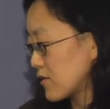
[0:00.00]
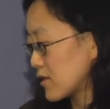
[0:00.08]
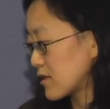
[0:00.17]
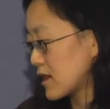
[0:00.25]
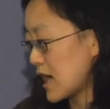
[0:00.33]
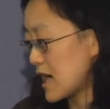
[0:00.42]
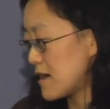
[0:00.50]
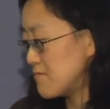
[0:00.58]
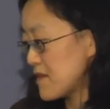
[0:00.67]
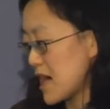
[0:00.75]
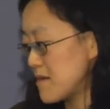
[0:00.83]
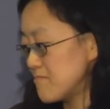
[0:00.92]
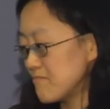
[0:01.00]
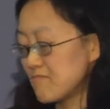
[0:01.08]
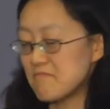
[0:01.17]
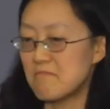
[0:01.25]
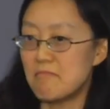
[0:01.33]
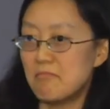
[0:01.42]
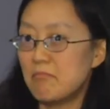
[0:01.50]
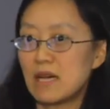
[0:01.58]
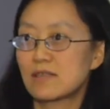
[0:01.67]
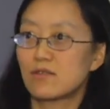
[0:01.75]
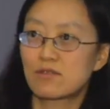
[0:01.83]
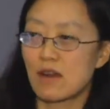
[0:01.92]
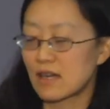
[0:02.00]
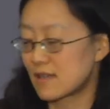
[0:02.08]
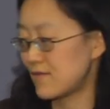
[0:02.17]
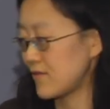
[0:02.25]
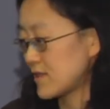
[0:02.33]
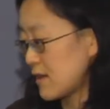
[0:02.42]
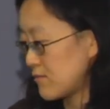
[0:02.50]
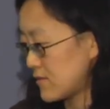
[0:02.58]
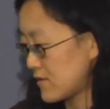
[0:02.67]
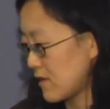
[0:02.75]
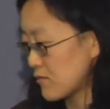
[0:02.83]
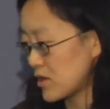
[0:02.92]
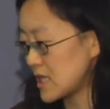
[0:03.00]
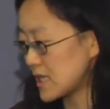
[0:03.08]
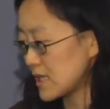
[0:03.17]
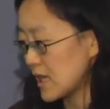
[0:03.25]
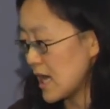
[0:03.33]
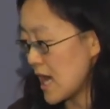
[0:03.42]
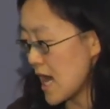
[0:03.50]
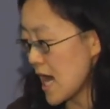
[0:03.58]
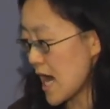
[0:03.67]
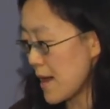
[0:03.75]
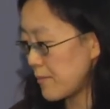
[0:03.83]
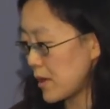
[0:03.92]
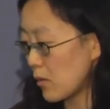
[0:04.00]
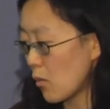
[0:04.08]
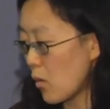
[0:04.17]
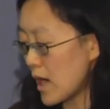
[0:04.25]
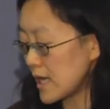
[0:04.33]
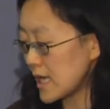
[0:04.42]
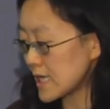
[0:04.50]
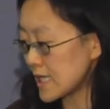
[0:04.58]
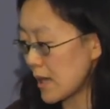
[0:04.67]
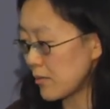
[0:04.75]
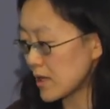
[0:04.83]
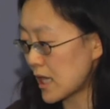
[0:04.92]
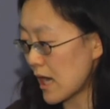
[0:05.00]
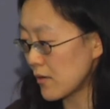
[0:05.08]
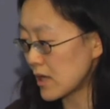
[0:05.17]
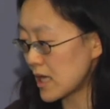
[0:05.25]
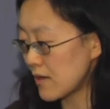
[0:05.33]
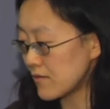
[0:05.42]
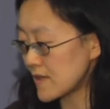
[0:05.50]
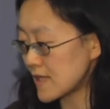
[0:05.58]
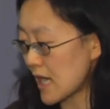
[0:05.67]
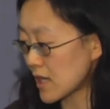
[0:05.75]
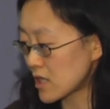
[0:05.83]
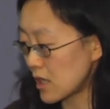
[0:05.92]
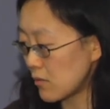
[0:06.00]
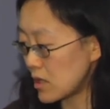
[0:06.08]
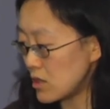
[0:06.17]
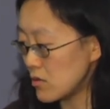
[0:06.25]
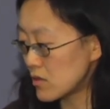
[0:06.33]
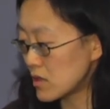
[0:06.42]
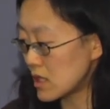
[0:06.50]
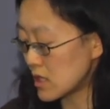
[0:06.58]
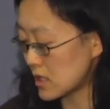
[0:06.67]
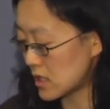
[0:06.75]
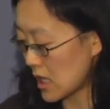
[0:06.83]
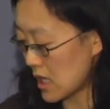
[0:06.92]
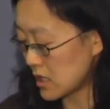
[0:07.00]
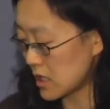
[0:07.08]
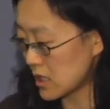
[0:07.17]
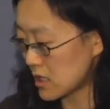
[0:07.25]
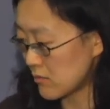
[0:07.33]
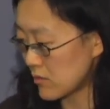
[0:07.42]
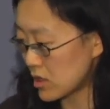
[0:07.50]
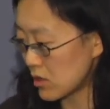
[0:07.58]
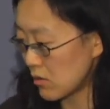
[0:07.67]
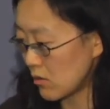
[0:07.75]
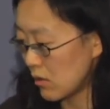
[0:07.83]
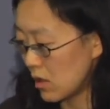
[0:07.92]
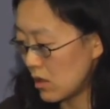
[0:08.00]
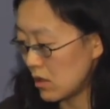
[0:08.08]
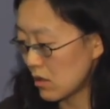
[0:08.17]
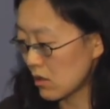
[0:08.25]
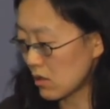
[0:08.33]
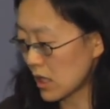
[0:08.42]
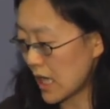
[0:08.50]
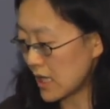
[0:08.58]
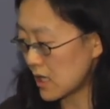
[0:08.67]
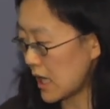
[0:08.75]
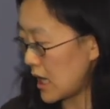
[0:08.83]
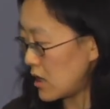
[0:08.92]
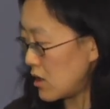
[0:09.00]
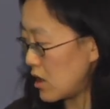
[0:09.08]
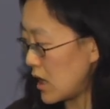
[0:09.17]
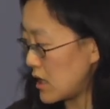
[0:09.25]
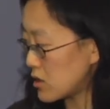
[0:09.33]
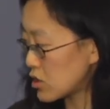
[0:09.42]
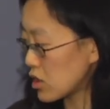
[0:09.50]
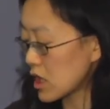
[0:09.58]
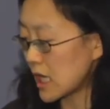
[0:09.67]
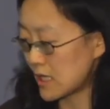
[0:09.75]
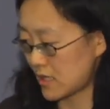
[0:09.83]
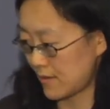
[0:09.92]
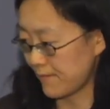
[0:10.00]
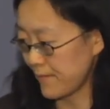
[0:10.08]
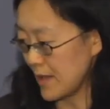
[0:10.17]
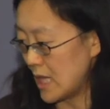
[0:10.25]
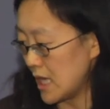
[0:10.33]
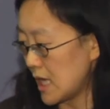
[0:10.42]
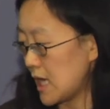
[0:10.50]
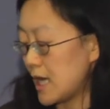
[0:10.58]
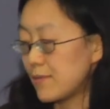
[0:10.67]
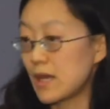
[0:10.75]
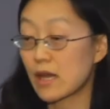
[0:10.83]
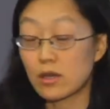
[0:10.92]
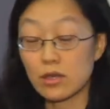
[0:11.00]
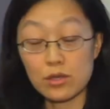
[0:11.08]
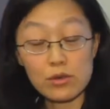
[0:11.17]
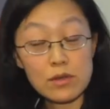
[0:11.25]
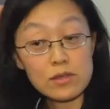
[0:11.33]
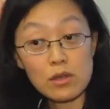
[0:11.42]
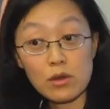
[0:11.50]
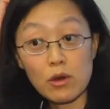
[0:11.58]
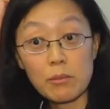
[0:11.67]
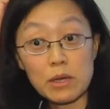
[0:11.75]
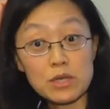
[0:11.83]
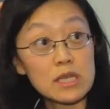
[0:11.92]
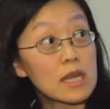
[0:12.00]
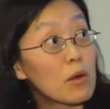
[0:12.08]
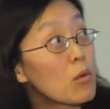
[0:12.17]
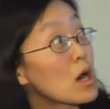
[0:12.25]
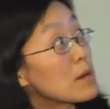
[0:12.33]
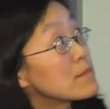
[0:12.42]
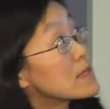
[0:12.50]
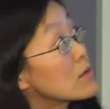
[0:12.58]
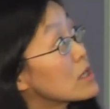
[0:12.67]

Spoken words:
for muscle drugs for some reason. But one example that I would give is actually we use this system to look at a circuit that controls locomotion in worms. So